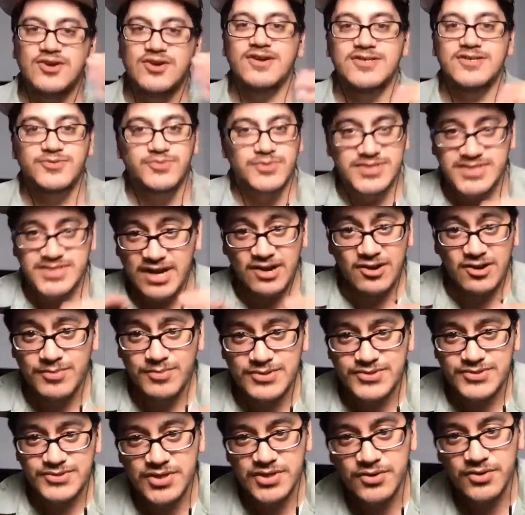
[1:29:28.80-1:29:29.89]
were
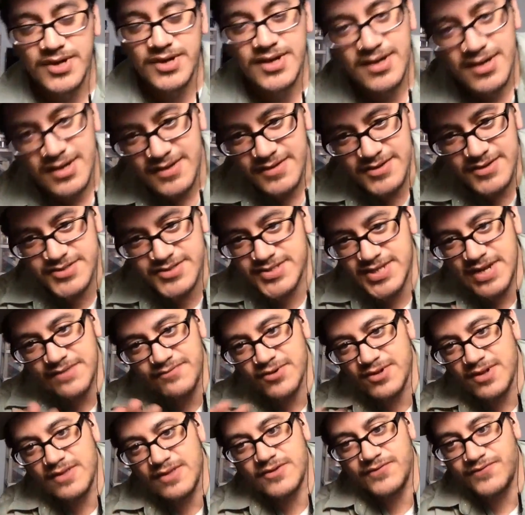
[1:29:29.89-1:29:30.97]
terrible too. There's
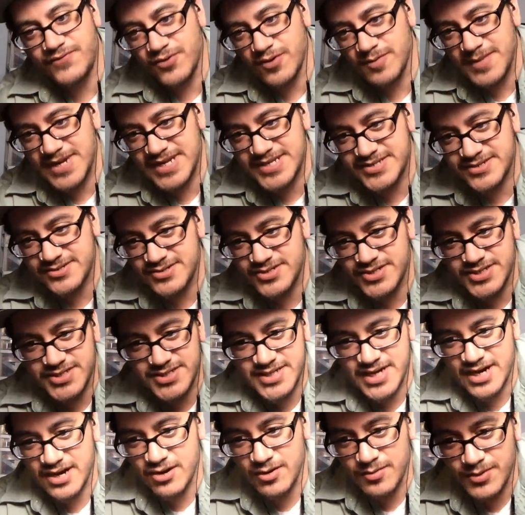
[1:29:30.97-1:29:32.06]
several other formats that are just
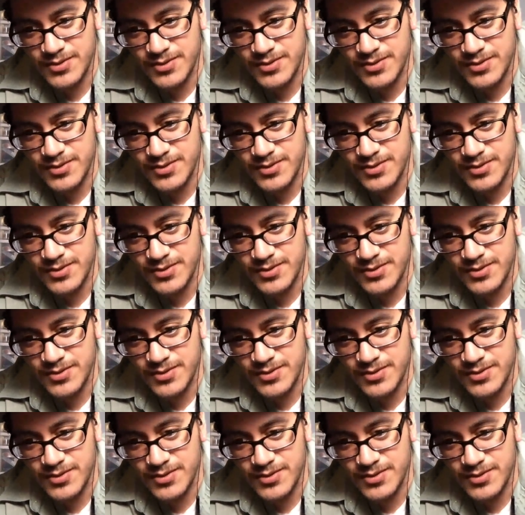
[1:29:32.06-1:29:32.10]
terrible.